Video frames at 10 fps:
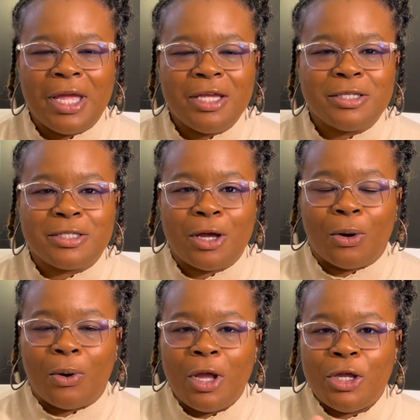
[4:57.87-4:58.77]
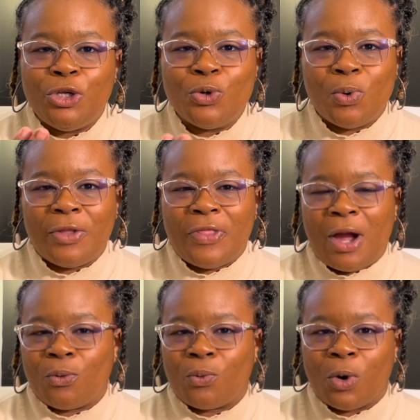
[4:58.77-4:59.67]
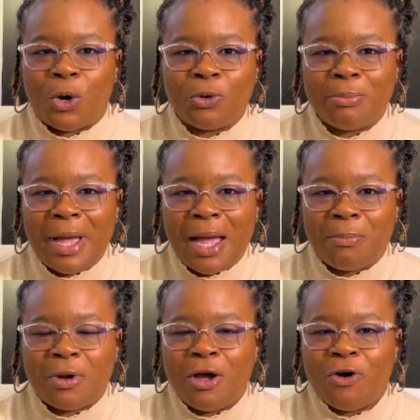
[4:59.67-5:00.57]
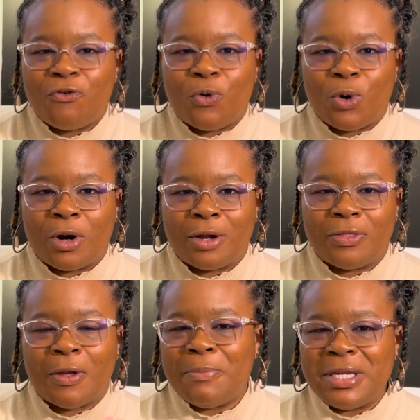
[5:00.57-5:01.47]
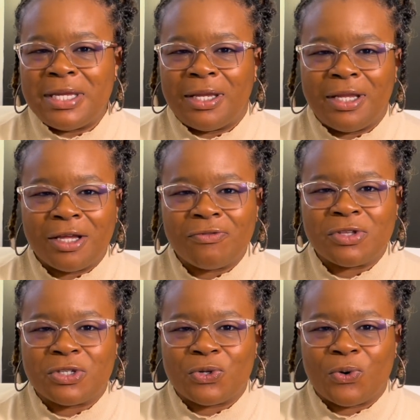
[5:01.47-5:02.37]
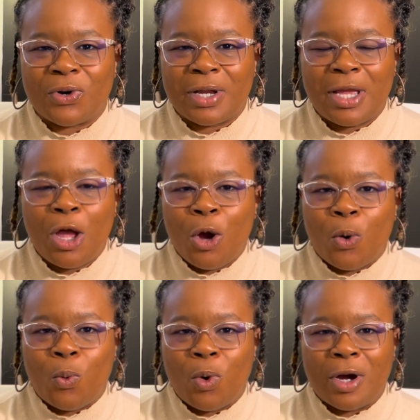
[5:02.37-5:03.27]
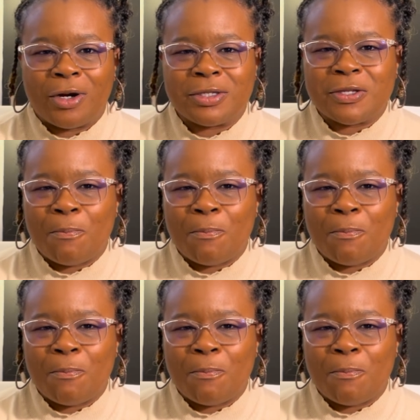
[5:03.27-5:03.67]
So you want that roadmap for the beginning of the story. What are some